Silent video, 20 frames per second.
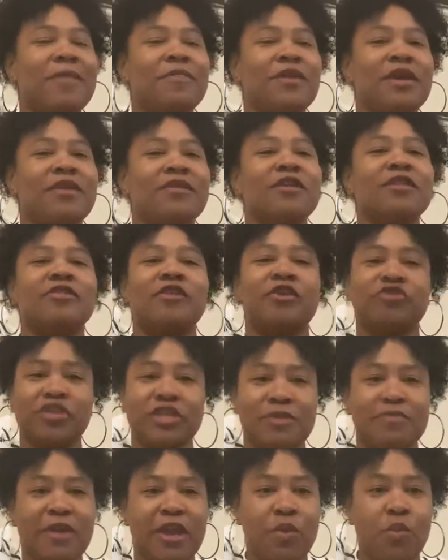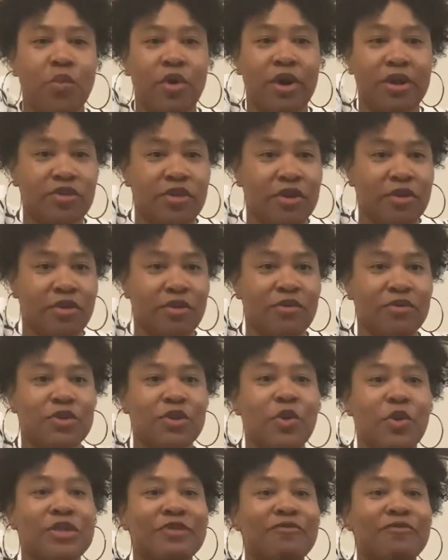think they just made 1 year. So it's